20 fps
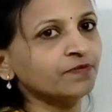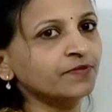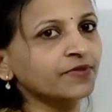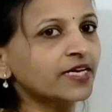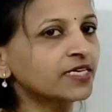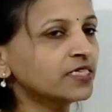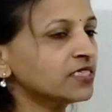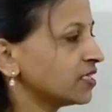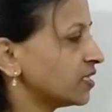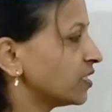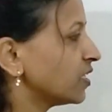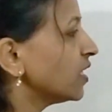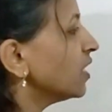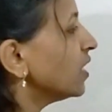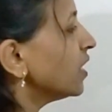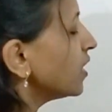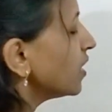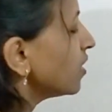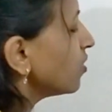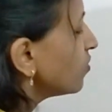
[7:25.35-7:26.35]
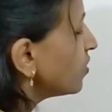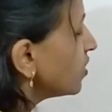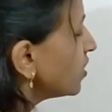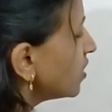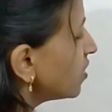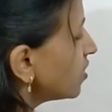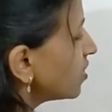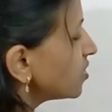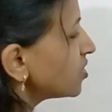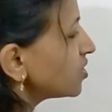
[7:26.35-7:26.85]
That's it. Now
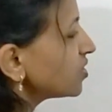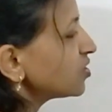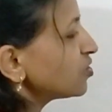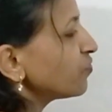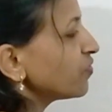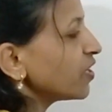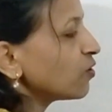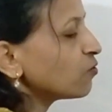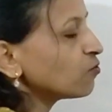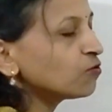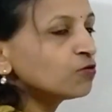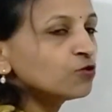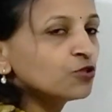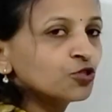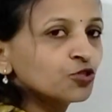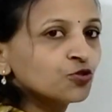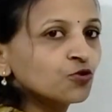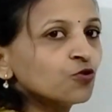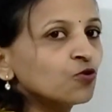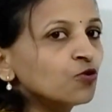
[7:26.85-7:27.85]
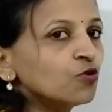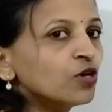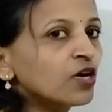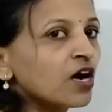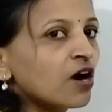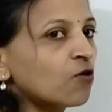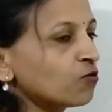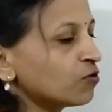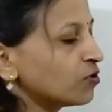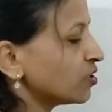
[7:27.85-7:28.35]
here just we have to show
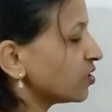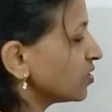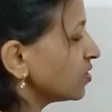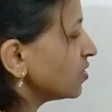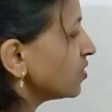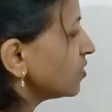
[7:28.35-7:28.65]
count.